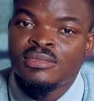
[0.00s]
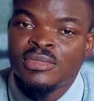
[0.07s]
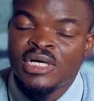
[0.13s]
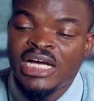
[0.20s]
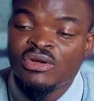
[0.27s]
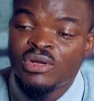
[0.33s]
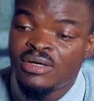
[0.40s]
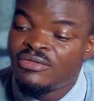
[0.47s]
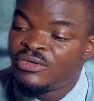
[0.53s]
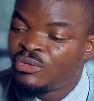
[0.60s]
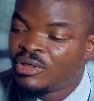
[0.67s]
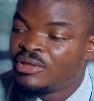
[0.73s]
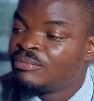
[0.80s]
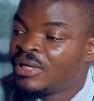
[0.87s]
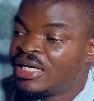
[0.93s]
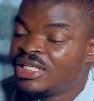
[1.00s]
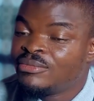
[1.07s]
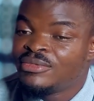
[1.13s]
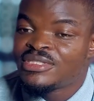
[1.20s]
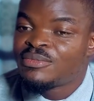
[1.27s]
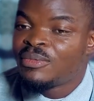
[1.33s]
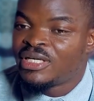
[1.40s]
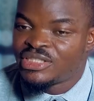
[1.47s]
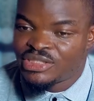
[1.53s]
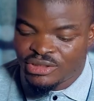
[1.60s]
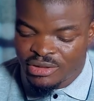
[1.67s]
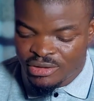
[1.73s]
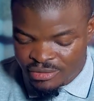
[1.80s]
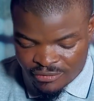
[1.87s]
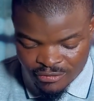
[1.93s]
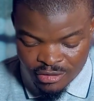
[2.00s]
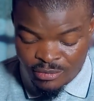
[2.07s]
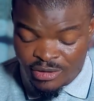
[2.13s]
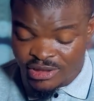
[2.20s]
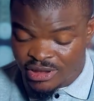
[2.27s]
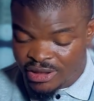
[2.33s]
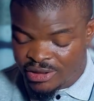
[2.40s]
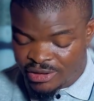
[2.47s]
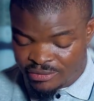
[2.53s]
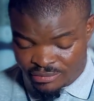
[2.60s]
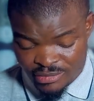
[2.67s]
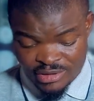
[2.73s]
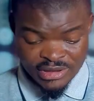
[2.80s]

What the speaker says: Hello everyone, my name is Bashir from Interdem.